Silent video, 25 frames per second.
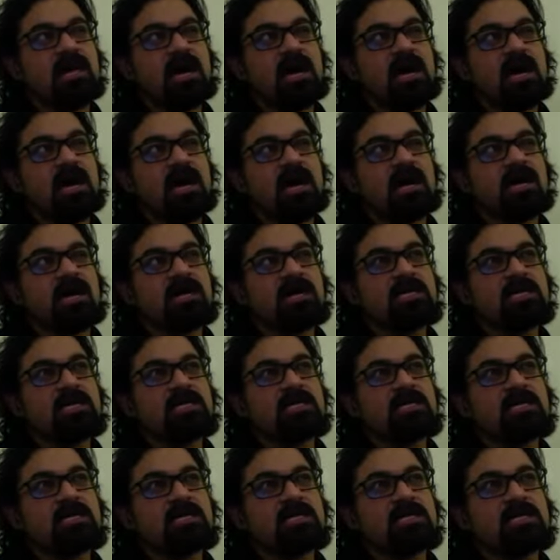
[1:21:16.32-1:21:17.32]

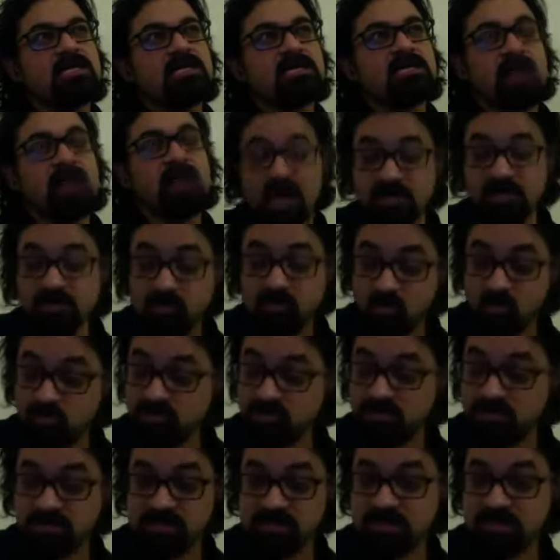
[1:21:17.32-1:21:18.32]
I
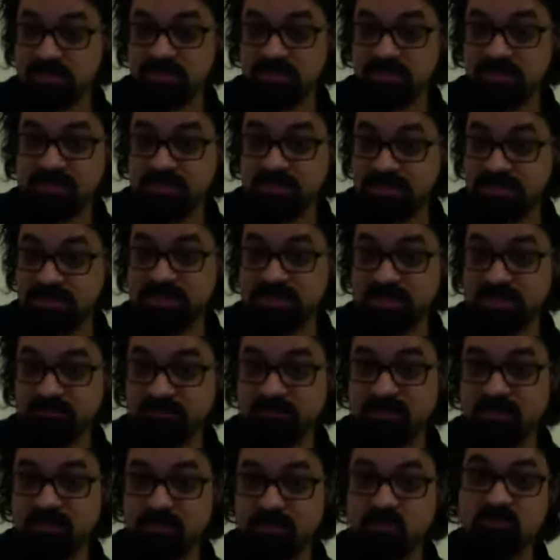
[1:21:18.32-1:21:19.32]
unconsciously, and these things happen
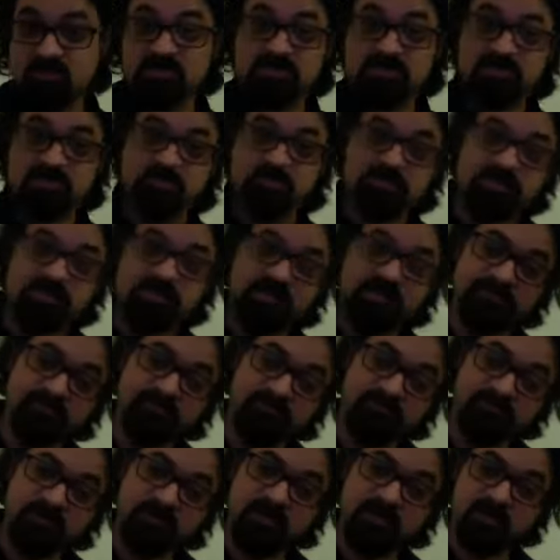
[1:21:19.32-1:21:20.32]
unconsciously, which I've
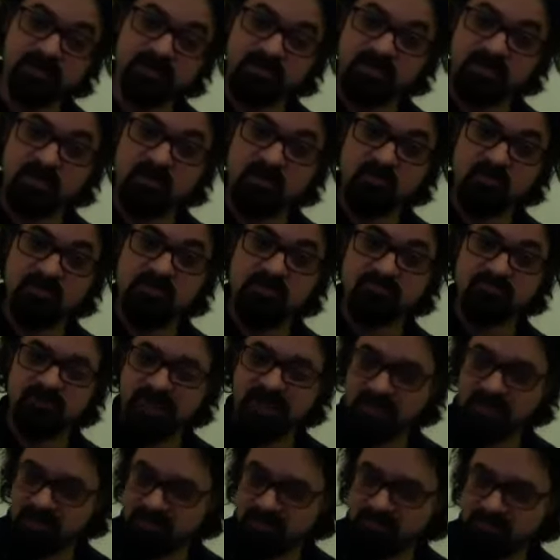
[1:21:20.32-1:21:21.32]
uh, you know only
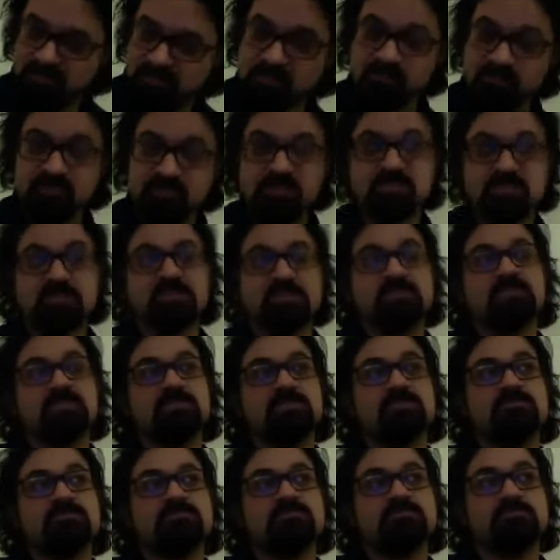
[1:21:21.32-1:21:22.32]
relatively
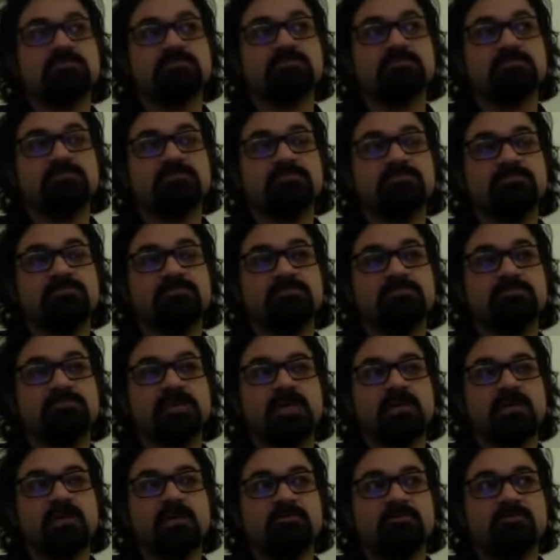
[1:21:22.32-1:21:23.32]
recently
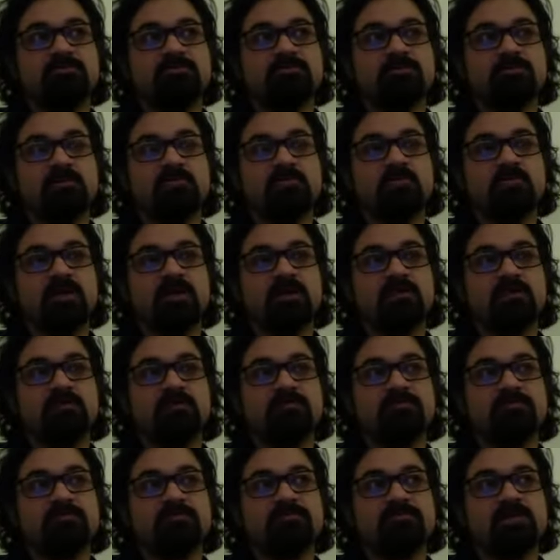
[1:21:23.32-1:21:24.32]
become aware of
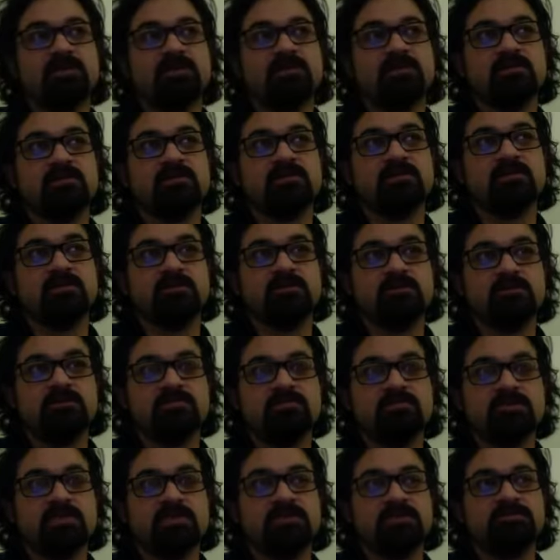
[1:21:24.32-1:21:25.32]
uh, uh,
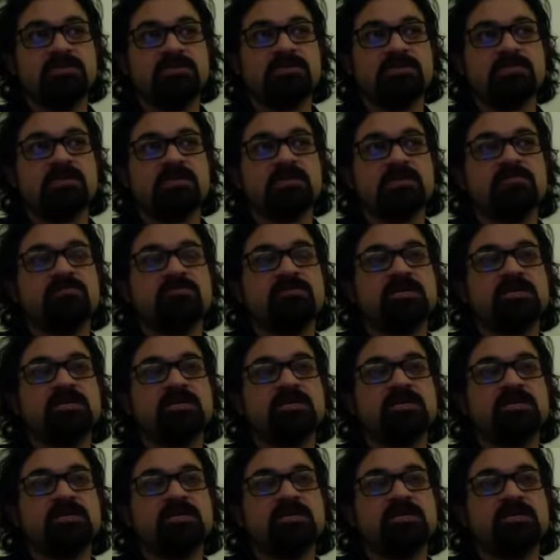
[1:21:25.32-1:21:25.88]
within myself,